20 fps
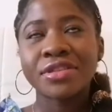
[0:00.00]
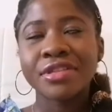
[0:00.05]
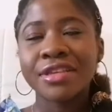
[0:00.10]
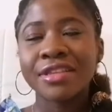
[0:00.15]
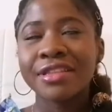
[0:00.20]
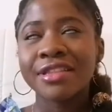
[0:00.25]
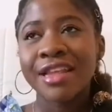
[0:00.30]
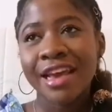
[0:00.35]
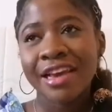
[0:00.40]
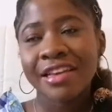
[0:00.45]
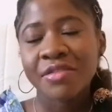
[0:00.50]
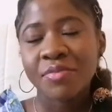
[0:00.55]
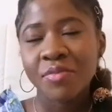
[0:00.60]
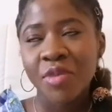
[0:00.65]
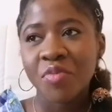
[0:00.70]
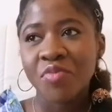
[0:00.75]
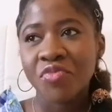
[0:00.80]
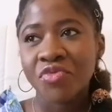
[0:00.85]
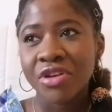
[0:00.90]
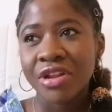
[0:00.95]
the next
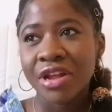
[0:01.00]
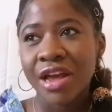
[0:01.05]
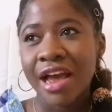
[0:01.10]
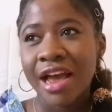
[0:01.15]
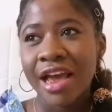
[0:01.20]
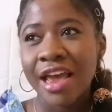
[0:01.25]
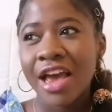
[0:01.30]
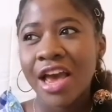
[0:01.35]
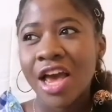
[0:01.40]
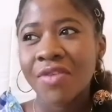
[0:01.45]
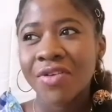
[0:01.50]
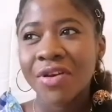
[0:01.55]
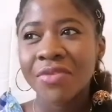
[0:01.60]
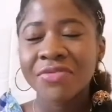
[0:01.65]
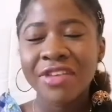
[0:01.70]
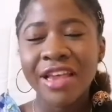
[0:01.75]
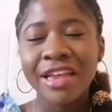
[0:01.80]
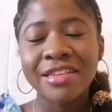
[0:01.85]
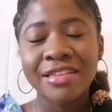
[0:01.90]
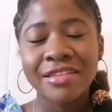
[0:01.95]
memory that I have,
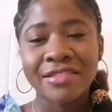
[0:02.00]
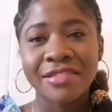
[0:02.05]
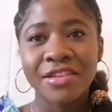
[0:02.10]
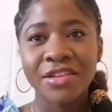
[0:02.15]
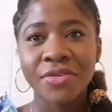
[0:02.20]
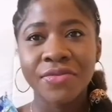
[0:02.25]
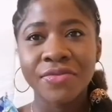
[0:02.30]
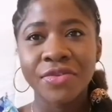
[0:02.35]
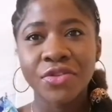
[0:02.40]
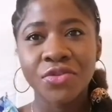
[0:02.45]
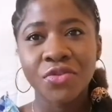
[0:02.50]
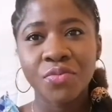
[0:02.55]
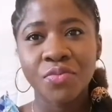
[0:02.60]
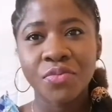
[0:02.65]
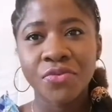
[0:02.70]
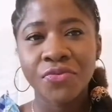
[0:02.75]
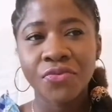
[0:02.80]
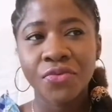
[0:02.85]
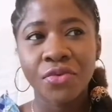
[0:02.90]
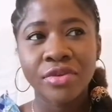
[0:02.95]
I've said this in a video
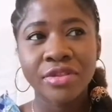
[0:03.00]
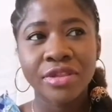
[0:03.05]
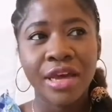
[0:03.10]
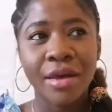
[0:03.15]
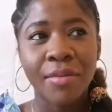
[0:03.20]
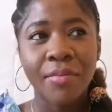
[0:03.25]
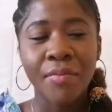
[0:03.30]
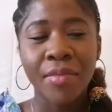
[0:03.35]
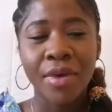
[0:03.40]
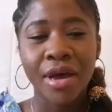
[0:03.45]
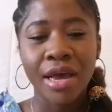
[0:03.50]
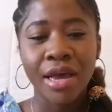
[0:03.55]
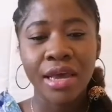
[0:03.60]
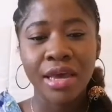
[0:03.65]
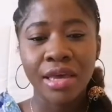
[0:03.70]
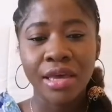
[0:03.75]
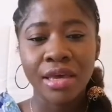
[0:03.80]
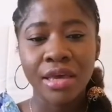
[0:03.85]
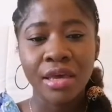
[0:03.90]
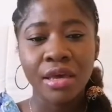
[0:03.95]
before that
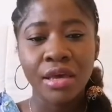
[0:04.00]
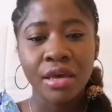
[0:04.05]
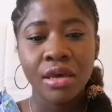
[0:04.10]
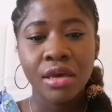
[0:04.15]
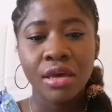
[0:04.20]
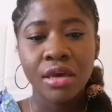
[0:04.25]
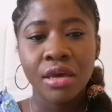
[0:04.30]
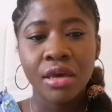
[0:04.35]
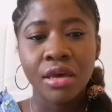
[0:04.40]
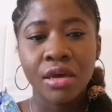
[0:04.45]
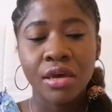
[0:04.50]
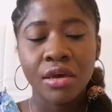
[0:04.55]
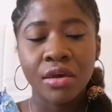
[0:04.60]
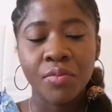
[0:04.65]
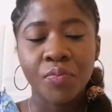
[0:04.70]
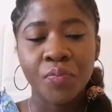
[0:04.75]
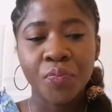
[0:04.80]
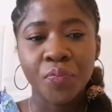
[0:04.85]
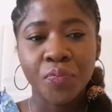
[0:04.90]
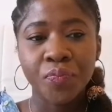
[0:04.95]
my
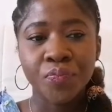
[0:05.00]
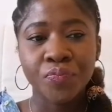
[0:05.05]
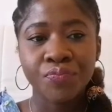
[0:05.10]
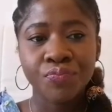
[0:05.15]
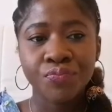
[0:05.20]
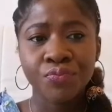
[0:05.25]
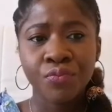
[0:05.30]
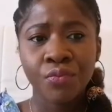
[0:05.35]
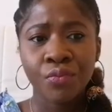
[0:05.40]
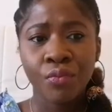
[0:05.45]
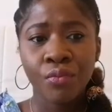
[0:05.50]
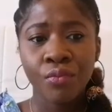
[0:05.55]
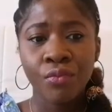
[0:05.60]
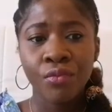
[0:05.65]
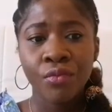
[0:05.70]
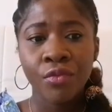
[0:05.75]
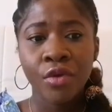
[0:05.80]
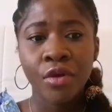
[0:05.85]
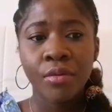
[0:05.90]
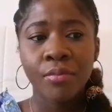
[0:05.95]
um
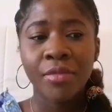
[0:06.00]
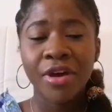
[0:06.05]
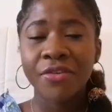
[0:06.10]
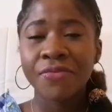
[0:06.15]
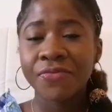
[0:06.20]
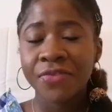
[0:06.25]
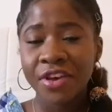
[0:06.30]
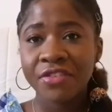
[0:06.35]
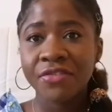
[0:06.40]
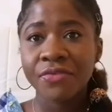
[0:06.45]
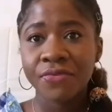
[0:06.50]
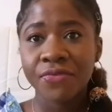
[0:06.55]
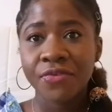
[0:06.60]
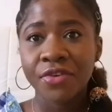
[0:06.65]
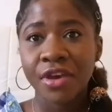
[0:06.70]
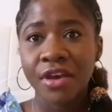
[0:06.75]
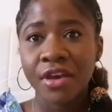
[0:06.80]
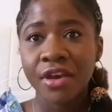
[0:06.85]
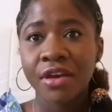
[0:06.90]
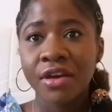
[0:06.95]
my first
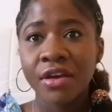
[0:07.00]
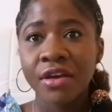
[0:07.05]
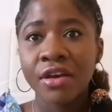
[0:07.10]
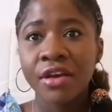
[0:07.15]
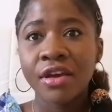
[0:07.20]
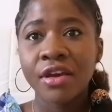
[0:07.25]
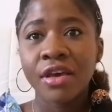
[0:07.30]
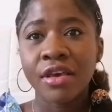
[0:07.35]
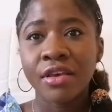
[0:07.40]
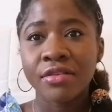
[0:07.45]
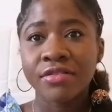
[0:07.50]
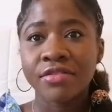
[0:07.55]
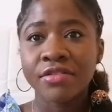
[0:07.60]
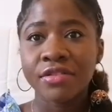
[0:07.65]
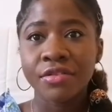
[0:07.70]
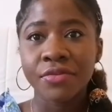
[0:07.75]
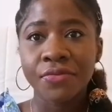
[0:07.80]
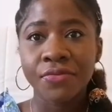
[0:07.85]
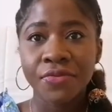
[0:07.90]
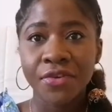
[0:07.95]
fear
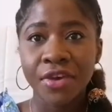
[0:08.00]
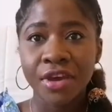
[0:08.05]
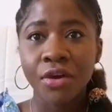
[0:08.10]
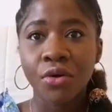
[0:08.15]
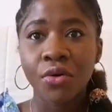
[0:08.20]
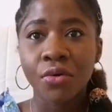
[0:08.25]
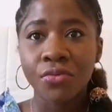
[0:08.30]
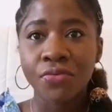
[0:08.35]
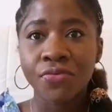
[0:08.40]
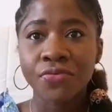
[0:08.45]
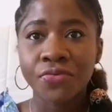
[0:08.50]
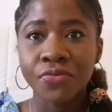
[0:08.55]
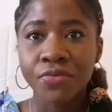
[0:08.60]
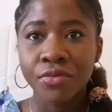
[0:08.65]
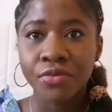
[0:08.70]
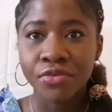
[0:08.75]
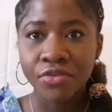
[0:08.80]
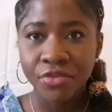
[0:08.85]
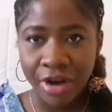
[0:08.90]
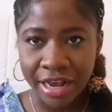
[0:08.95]
is the fear of
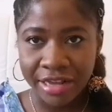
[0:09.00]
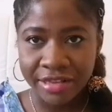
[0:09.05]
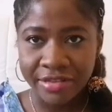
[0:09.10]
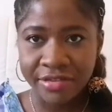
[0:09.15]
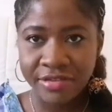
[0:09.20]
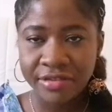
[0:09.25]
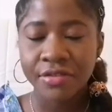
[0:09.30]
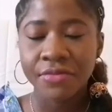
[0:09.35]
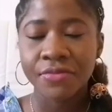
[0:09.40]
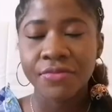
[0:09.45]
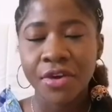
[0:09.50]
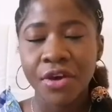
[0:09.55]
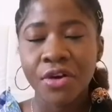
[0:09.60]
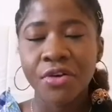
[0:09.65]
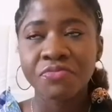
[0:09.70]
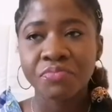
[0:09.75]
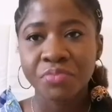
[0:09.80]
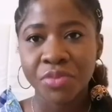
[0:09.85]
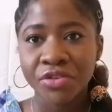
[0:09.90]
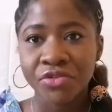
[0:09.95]
rats, the fear
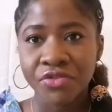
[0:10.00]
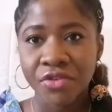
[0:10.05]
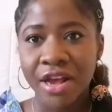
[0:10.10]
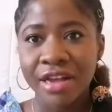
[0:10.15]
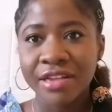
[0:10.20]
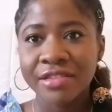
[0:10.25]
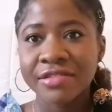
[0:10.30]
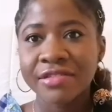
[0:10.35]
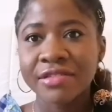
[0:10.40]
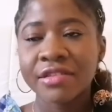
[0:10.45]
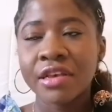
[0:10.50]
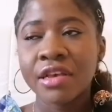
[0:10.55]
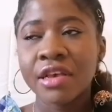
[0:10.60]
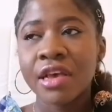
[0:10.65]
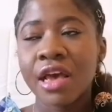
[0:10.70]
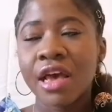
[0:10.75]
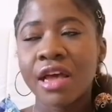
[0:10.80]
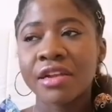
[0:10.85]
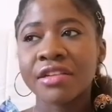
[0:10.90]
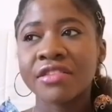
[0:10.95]
of big rats,
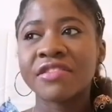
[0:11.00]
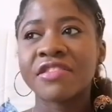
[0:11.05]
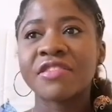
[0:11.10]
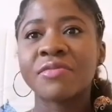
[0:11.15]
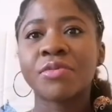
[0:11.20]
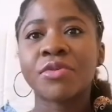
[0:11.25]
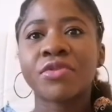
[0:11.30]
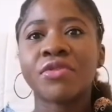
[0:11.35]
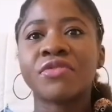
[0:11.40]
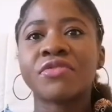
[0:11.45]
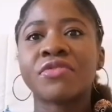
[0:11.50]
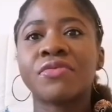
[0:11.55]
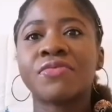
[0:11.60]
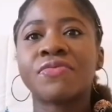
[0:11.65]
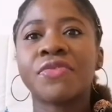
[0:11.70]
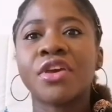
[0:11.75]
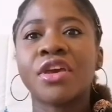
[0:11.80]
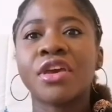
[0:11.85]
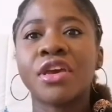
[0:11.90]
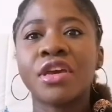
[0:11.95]
and this is because
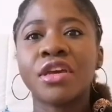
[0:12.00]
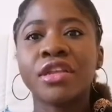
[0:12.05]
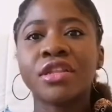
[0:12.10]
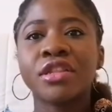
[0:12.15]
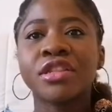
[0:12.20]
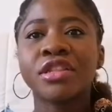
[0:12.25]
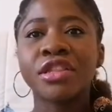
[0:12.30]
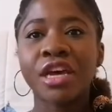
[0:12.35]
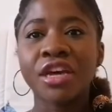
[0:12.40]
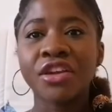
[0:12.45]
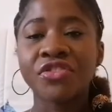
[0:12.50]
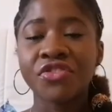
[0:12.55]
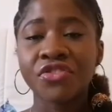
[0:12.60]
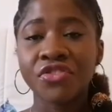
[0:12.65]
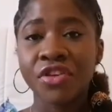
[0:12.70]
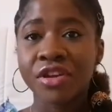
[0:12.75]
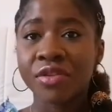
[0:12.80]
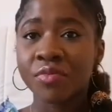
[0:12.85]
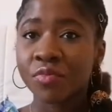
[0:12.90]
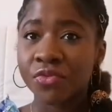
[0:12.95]
of a
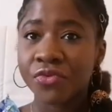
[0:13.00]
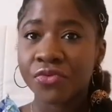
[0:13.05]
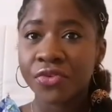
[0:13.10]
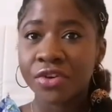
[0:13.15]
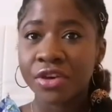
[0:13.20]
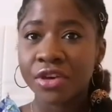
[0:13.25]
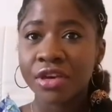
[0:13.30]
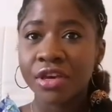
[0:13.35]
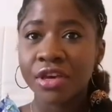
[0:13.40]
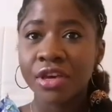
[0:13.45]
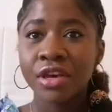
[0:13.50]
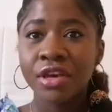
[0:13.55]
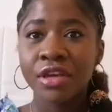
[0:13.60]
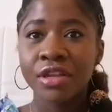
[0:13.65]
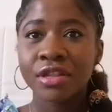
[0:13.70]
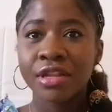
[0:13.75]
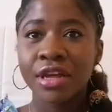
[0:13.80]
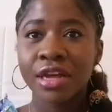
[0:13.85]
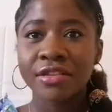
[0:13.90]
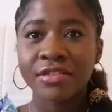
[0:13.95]
Nigerian movie
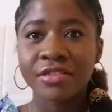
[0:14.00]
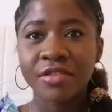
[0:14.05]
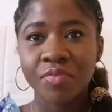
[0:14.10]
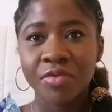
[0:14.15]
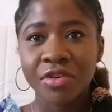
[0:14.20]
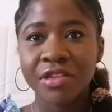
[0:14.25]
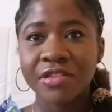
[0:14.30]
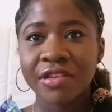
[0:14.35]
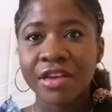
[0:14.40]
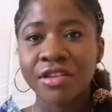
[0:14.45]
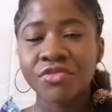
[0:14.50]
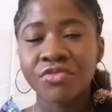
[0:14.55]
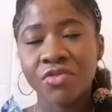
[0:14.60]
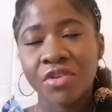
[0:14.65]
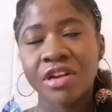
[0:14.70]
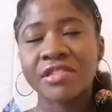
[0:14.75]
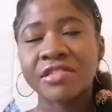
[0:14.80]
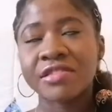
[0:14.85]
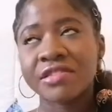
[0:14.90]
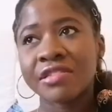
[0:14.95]
that depicted
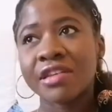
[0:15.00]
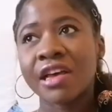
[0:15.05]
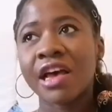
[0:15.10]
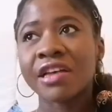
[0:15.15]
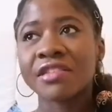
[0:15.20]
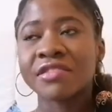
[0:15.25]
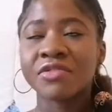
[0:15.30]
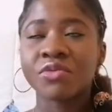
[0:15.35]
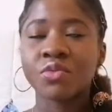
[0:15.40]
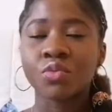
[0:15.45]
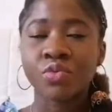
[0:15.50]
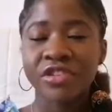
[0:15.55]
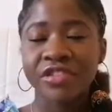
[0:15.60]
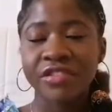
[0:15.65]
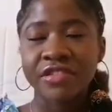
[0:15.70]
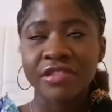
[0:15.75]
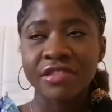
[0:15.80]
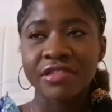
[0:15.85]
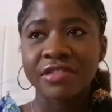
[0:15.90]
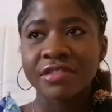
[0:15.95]
rats as
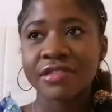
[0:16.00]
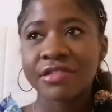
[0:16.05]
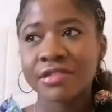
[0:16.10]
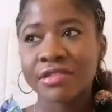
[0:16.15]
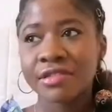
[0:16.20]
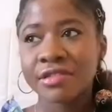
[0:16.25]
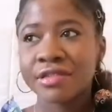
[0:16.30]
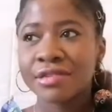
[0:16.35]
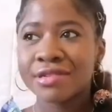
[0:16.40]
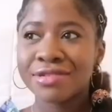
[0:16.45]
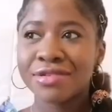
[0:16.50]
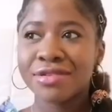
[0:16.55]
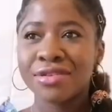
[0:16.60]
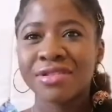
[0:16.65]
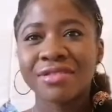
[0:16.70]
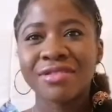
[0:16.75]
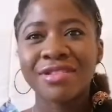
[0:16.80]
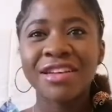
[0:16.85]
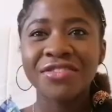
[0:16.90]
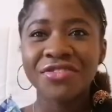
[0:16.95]
witches.
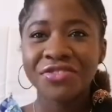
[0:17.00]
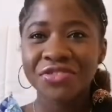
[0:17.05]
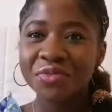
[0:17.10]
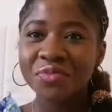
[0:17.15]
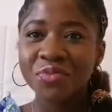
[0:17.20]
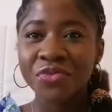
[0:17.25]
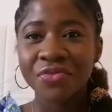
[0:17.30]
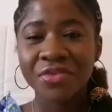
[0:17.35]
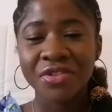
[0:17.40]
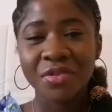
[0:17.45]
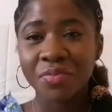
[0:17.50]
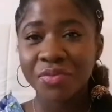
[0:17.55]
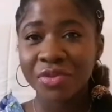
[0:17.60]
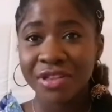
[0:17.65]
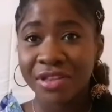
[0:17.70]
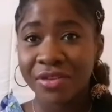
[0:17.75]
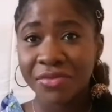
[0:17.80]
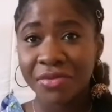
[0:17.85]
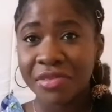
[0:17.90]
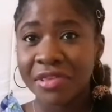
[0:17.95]
Nigerian movie
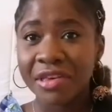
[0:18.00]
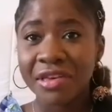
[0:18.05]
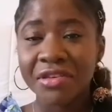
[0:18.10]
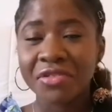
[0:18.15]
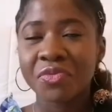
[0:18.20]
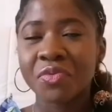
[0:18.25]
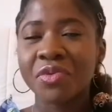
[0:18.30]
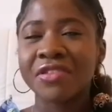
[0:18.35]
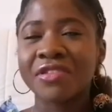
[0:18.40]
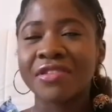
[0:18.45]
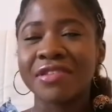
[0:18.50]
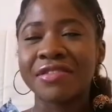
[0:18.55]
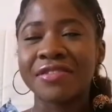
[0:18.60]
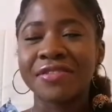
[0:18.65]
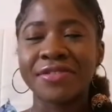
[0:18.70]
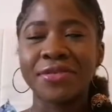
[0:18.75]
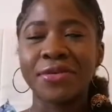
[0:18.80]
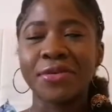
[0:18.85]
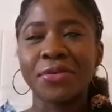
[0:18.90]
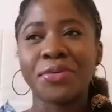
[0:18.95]
depict everything as witches.
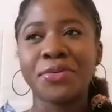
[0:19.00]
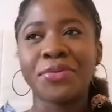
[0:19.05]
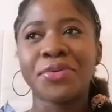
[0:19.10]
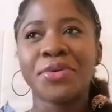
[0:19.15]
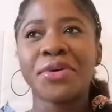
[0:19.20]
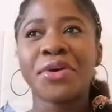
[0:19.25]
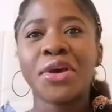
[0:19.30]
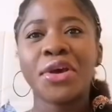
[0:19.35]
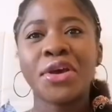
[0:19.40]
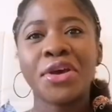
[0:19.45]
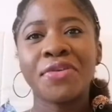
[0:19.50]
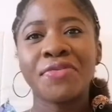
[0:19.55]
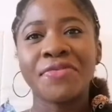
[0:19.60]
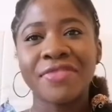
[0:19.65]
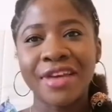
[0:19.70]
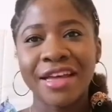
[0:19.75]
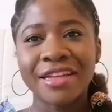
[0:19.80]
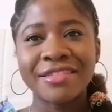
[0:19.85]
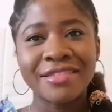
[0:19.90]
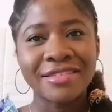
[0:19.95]
So
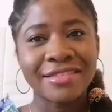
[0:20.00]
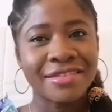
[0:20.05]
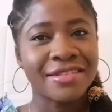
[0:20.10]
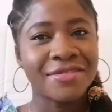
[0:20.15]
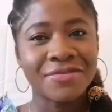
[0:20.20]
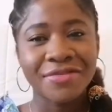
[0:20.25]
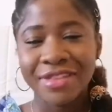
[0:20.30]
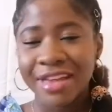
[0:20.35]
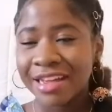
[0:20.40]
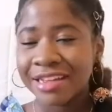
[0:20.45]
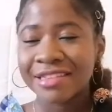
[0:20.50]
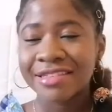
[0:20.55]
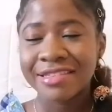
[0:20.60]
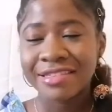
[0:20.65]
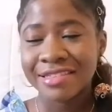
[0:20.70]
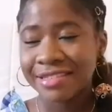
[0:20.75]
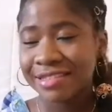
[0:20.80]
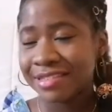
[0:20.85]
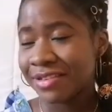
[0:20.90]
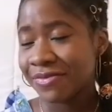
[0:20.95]
if that is if
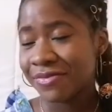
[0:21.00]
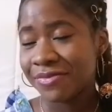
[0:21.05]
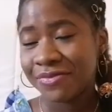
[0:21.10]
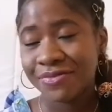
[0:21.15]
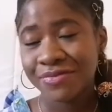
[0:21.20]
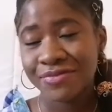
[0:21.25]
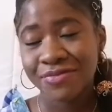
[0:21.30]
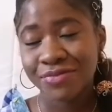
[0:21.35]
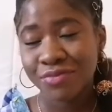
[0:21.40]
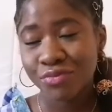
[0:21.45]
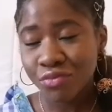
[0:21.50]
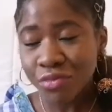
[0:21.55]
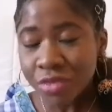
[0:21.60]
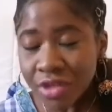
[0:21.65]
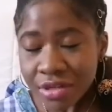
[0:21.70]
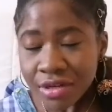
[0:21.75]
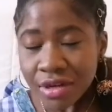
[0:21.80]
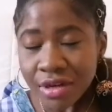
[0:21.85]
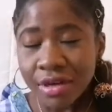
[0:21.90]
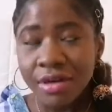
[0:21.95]
that's if
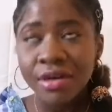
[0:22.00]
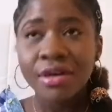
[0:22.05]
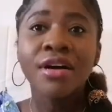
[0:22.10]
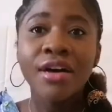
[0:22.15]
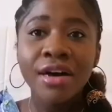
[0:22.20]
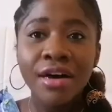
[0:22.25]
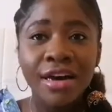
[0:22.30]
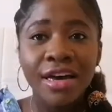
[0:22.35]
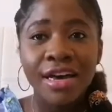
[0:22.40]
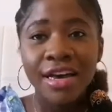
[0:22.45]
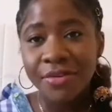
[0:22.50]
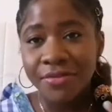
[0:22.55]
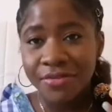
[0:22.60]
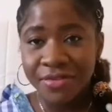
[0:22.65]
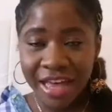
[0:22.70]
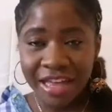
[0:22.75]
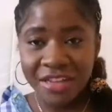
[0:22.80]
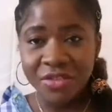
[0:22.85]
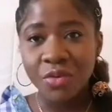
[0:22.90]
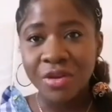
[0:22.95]

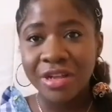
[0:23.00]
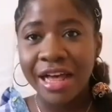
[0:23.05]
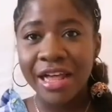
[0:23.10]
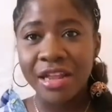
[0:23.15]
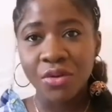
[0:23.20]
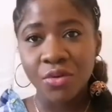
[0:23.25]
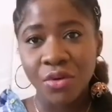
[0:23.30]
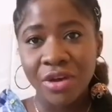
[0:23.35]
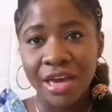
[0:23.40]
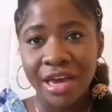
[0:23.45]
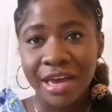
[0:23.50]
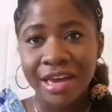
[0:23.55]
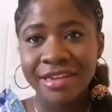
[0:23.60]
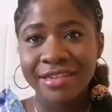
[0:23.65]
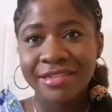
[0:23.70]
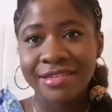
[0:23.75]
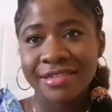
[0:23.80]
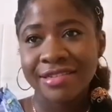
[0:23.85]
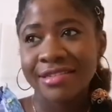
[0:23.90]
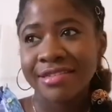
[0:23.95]
if that's what I look
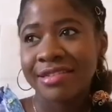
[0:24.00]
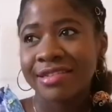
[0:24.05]
at,